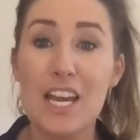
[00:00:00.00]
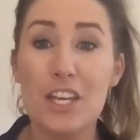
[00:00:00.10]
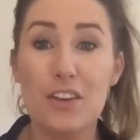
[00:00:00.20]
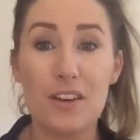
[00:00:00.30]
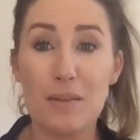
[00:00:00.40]

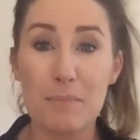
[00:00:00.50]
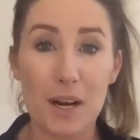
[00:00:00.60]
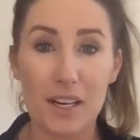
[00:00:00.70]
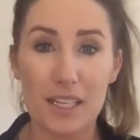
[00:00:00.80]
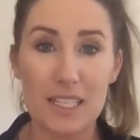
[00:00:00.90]
You can
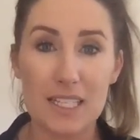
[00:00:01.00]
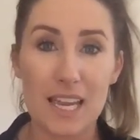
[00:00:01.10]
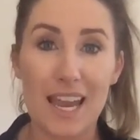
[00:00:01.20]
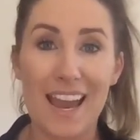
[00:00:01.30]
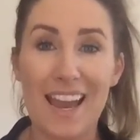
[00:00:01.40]
bargain and
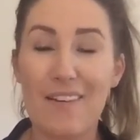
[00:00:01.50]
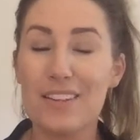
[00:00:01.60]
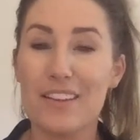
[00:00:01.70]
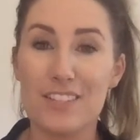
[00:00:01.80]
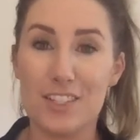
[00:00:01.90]
say, hey, I
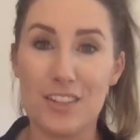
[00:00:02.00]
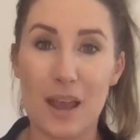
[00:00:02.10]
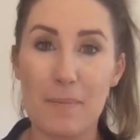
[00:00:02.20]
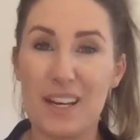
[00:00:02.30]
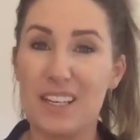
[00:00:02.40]
would love to do
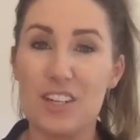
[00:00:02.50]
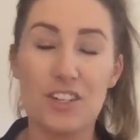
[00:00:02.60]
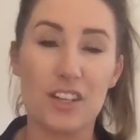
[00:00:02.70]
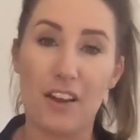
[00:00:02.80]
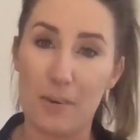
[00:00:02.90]
that, but I need
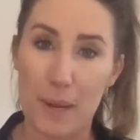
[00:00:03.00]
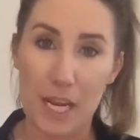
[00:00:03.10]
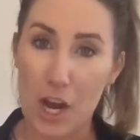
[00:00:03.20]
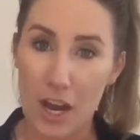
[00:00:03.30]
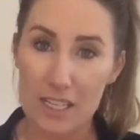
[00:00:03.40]
you to cover my
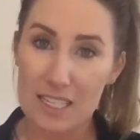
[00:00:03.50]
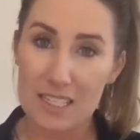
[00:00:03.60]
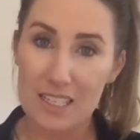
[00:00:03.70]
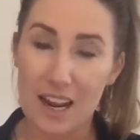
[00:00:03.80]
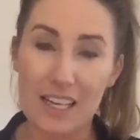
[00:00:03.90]

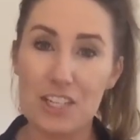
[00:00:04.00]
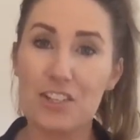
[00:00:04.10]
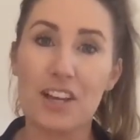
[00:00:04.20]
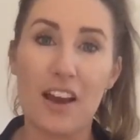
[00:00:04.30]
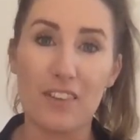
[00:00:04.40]
cost. I need you
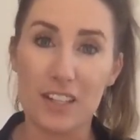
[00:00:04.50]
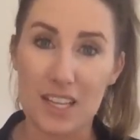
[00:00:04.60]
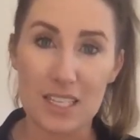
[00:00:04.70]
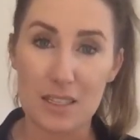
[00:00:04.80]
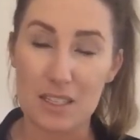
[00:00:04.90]
to cover
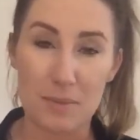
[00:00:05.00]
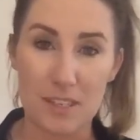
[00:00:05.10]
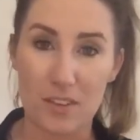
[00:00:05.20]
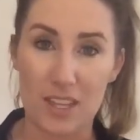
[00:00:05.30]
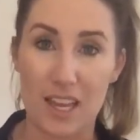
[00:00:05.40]
this
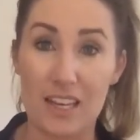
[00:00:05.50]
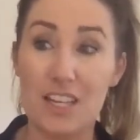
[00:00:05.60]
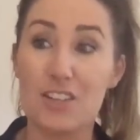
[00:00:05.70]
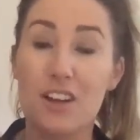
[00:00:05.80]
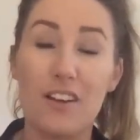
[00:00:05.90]
specific thing. I
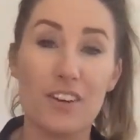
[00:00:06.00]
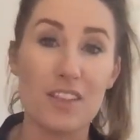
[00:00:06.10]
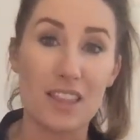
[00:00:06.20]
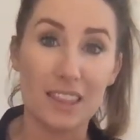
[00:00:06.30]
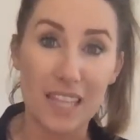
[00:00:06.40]
need you to cover the
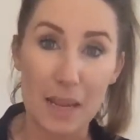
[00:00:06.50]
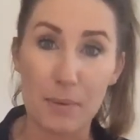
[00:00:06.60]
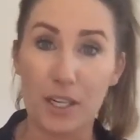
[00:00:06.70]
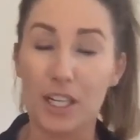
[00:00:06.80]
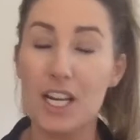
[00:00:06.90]

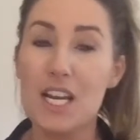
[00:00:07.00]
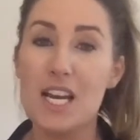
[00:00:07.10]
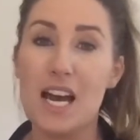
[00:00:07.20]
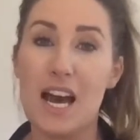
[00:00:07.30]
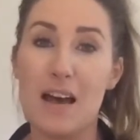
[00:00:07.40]
labor.
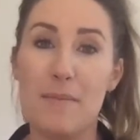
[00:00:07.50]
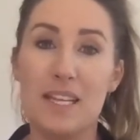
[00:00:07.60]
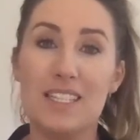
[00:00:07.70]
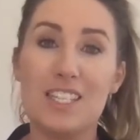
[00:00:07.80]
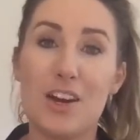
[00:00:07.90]

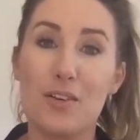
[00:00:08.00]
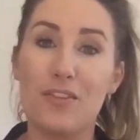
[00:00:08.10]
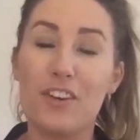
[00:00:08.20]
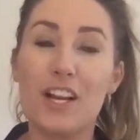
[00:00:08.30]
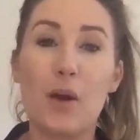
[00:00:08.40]
And so
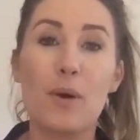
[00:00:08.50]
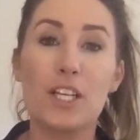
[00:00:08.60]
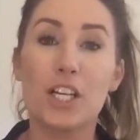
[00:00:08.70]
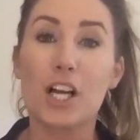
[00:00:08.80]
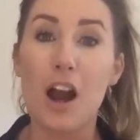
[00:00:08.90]
figure out what
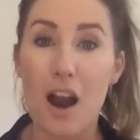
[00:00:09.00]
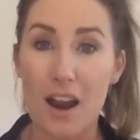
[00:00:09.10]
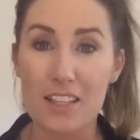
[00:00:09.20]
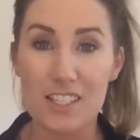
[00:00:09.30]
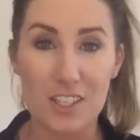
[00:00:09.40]
your
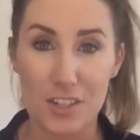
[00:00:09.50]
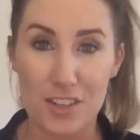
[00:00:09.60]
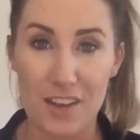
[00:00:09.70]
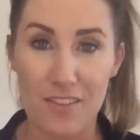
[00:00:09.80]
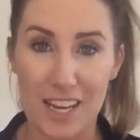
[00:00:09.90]
cost to do
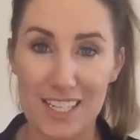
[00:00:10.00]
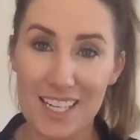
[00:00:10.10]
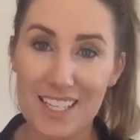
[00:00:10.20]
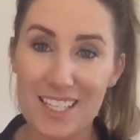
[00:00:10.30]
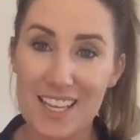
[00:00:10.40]
the event
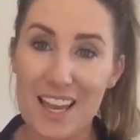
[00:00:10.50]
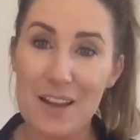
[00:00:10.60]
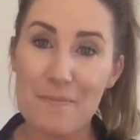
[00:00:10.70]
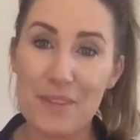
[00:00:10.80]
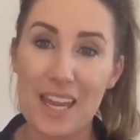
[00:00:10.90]
is
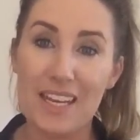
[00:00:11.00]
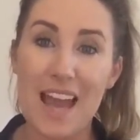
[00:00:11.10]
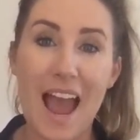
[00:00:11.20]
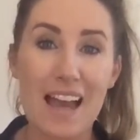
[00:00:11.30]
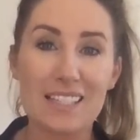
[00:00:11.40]

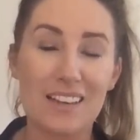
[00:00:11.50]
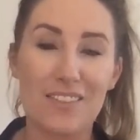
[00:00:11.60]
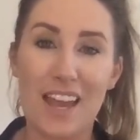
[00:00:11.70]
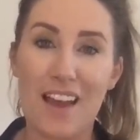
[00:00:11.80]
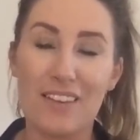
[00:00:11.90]
and ask if
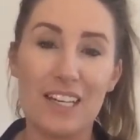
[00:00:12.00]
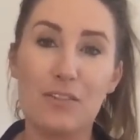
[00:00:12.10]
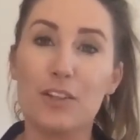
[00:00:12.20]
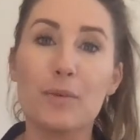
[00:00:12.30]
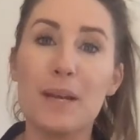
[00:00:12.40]
they have any
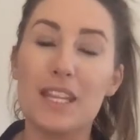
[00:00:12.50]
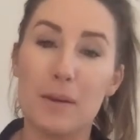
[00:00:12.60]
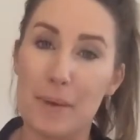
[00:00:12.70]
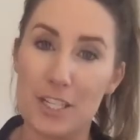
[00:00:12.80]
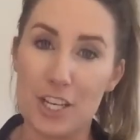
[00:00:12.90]
room in
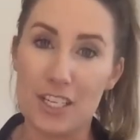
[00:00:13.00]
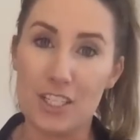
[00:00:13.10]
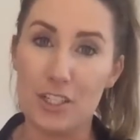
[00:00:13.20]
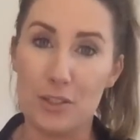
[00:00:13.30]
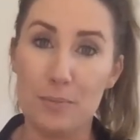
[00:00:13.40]
their budget
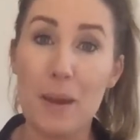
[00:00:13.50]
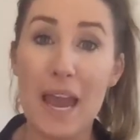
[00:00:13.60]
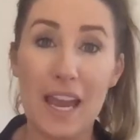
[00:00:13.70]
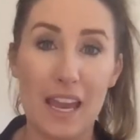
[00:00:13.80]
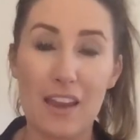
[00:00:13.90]
to
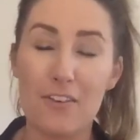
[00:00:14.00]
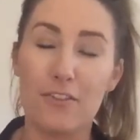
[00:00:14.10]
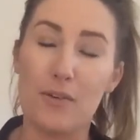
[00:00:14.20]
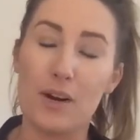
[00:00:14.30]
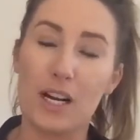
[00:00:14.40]
pay
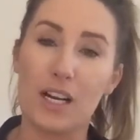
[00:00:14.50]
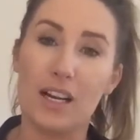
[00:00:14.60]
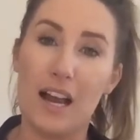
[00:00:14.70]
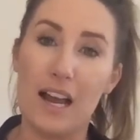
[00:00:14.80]
for